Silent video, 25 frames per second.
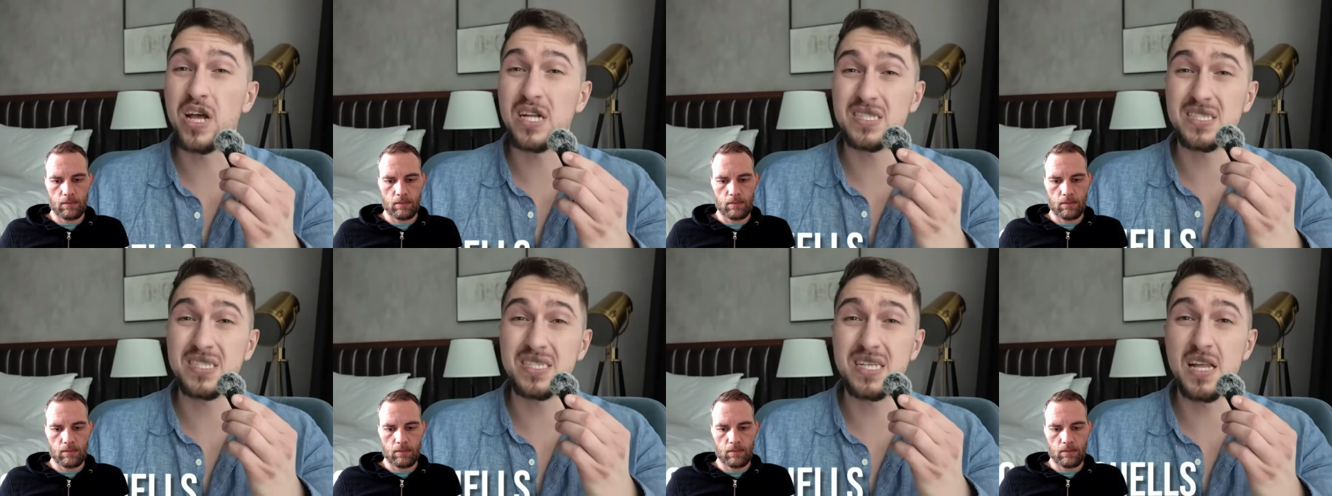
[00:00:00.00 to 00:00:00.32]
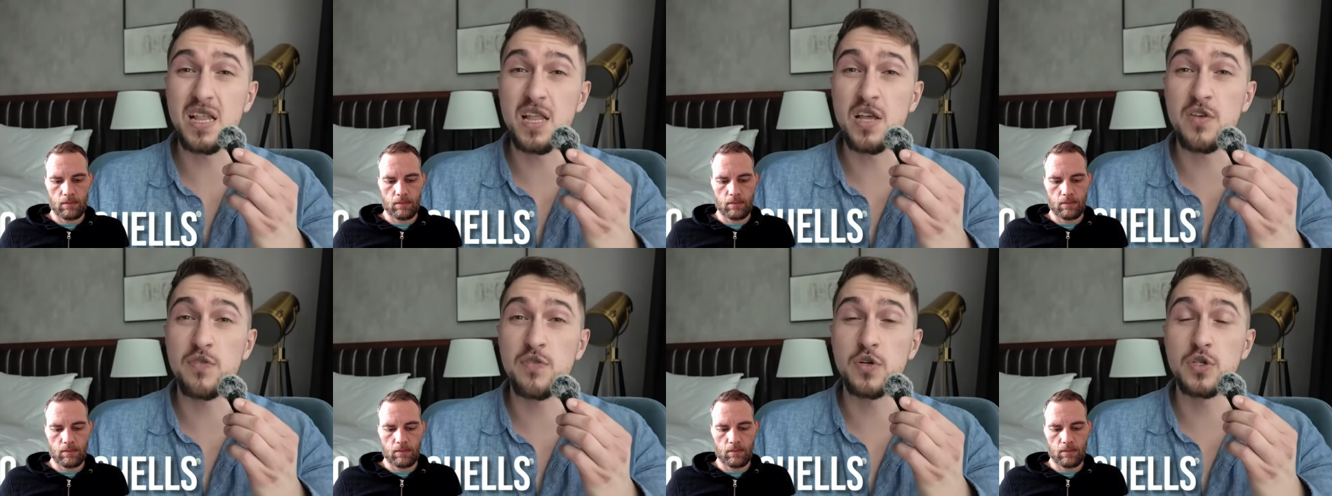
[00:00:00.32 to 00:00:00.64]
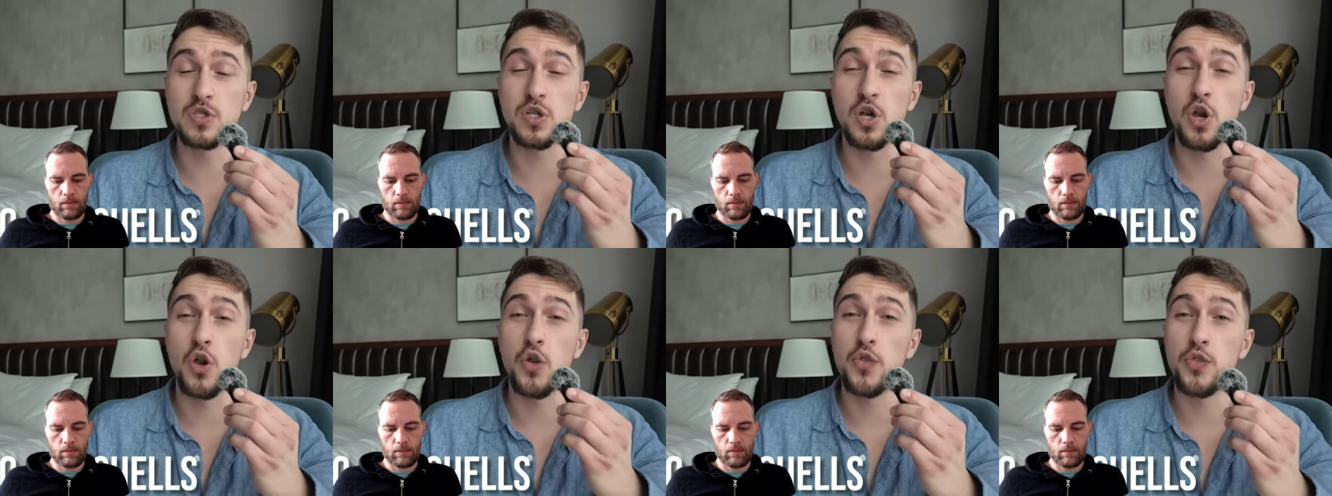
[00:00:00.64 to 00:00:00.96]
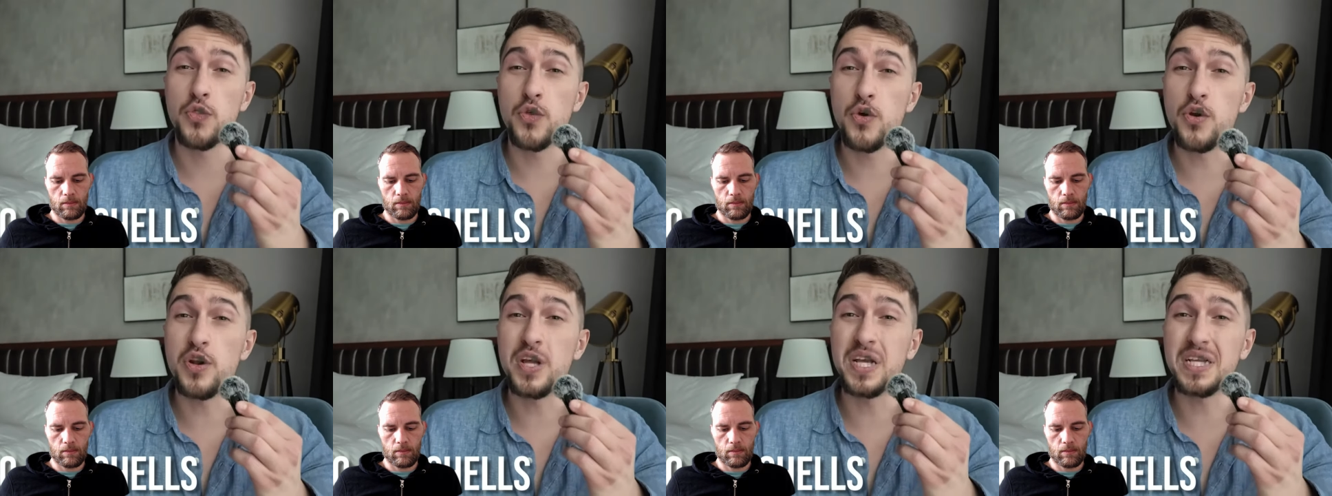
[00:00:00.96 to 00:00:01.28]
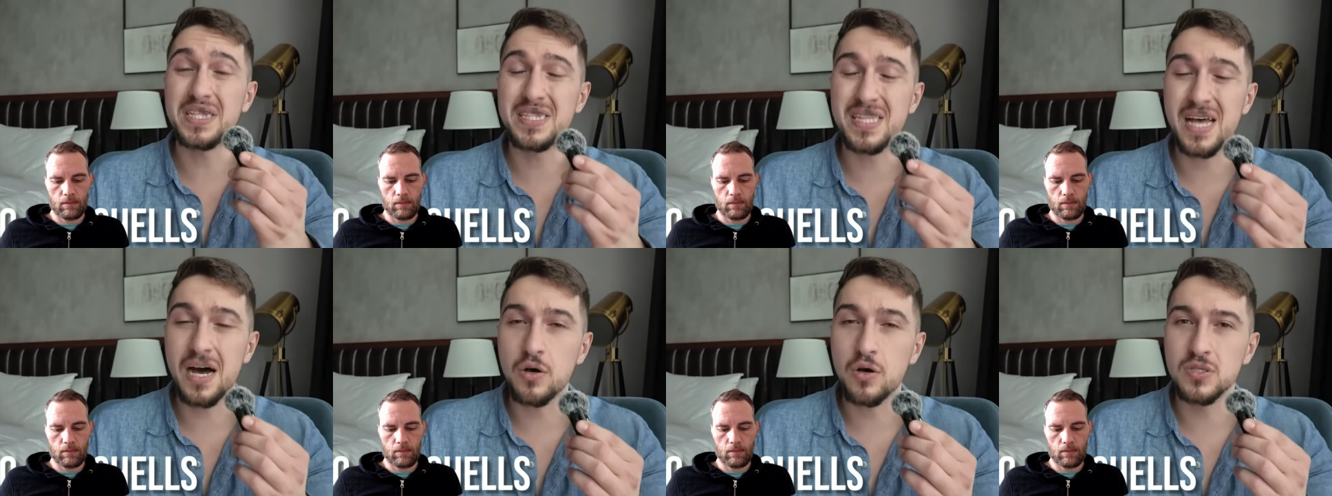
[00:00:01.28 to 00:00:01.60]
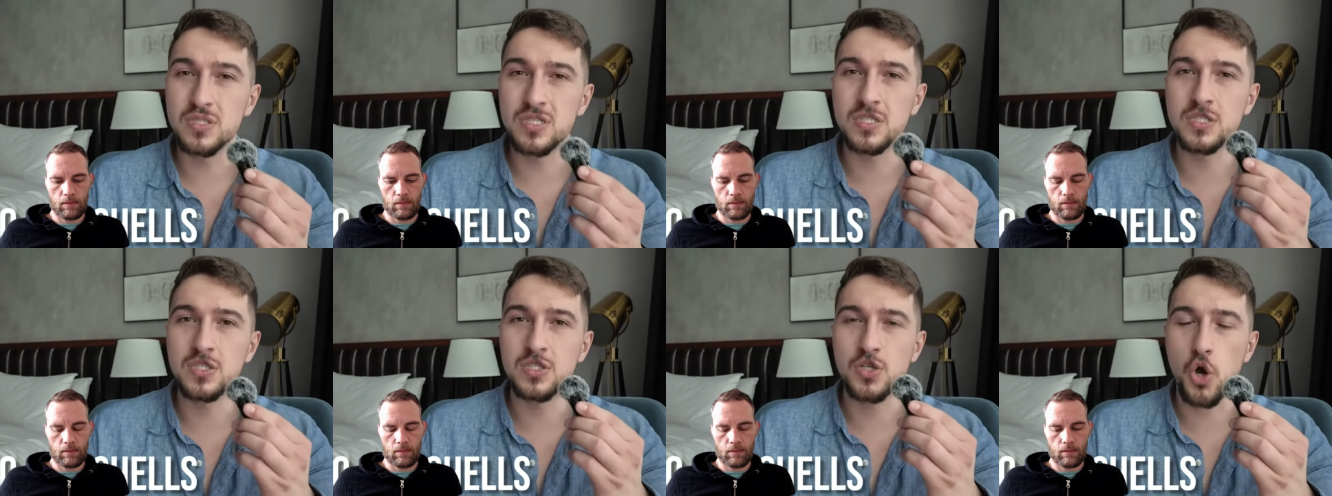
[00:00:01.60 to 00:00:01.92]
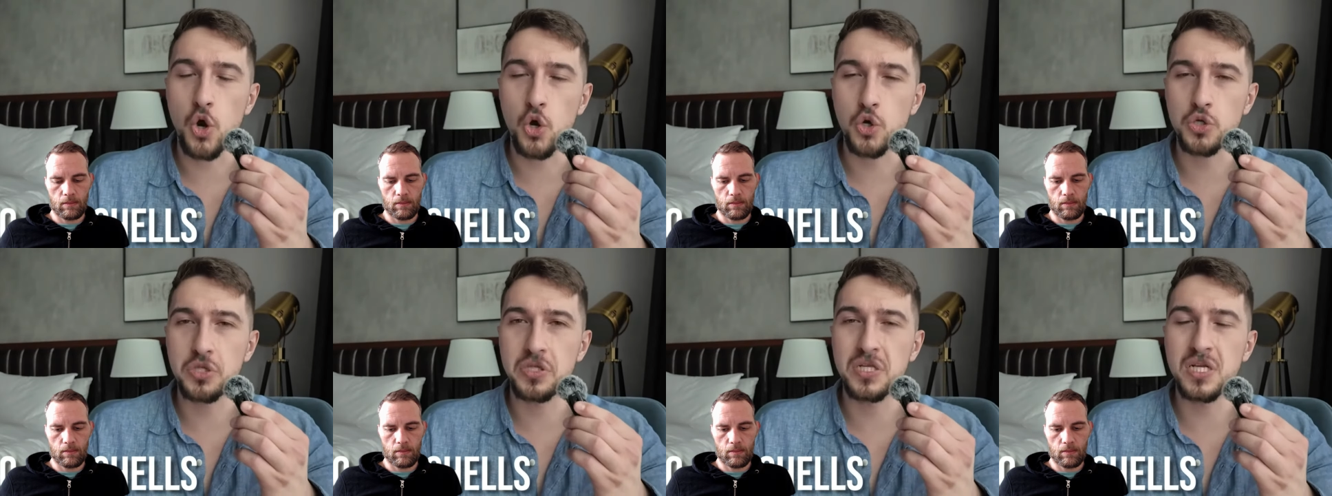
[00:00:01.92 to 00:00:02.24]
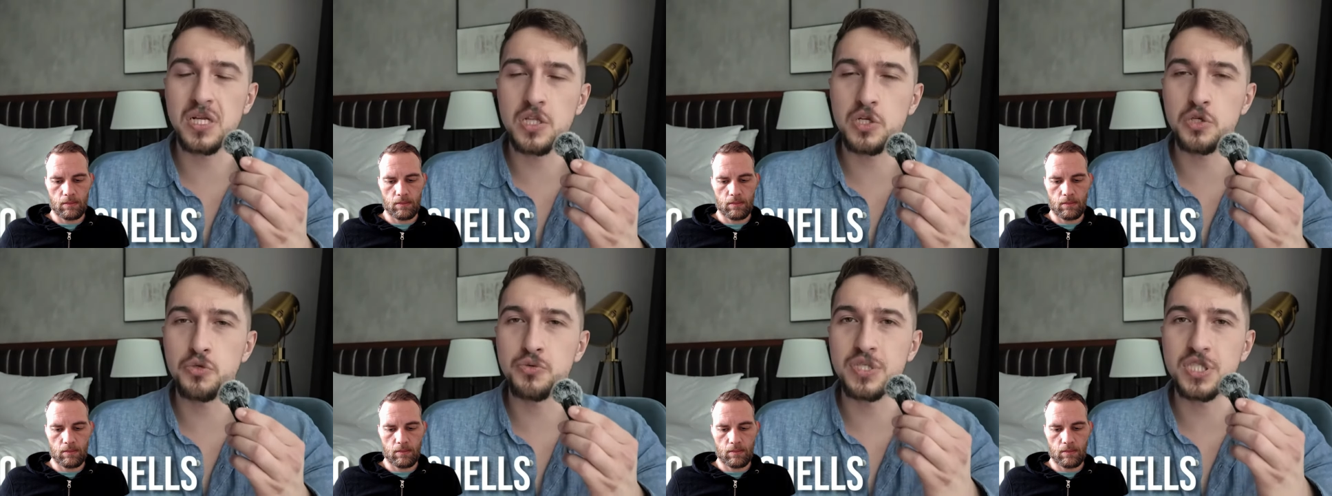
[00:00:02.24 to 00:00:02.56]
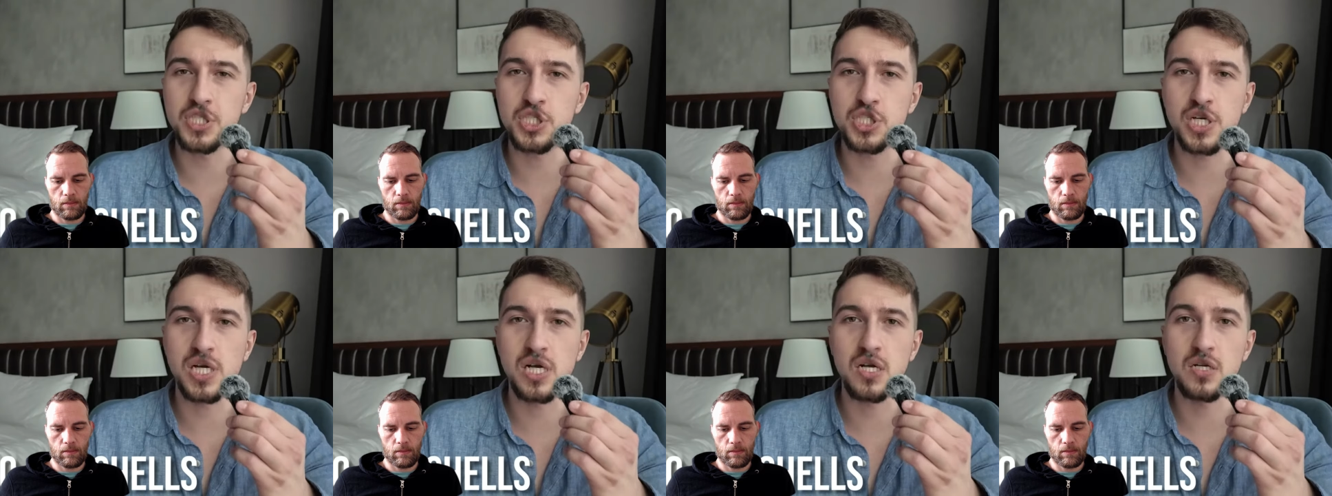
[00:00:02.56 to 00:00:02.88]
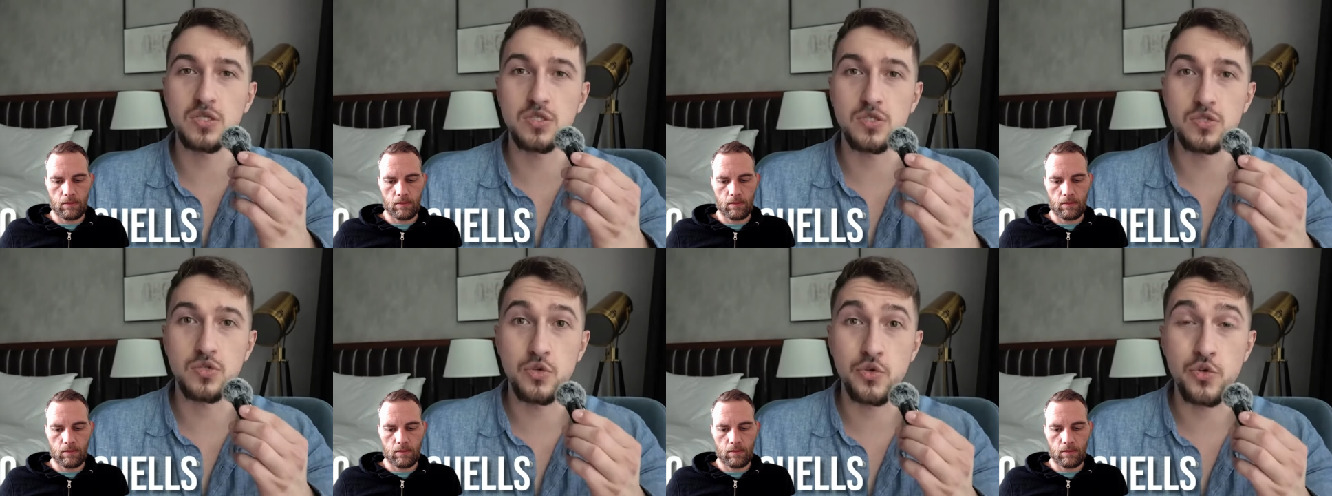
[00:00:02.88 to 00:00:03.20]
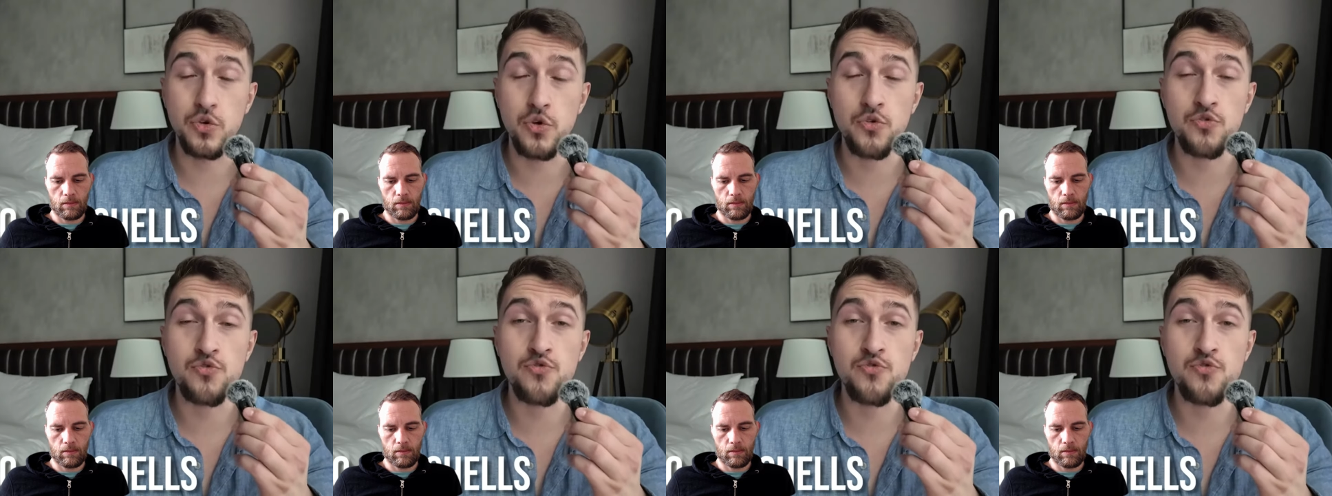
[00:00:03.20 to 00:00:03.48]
Speaker 1: France delivered thirty thousand artillery shells to